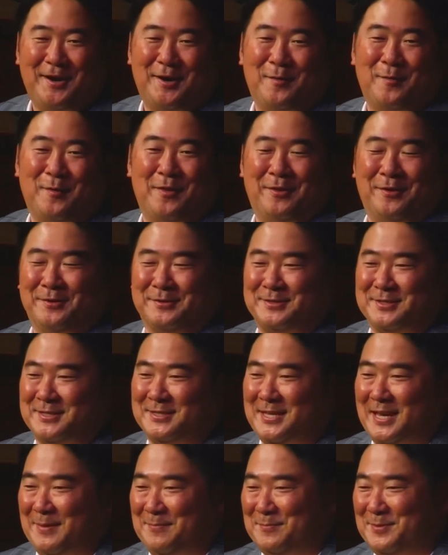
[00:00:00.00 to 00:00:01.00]
uh, whether it's the
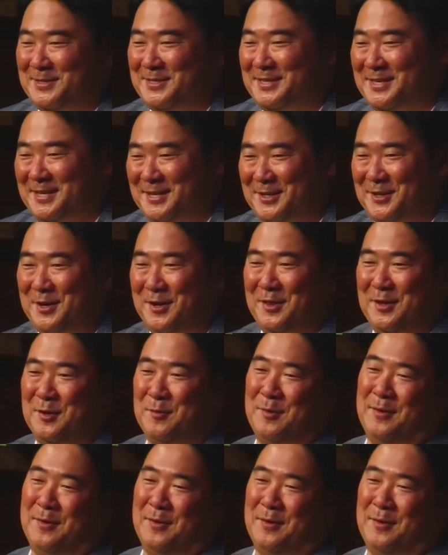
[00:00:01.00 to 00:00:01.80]
same skin color,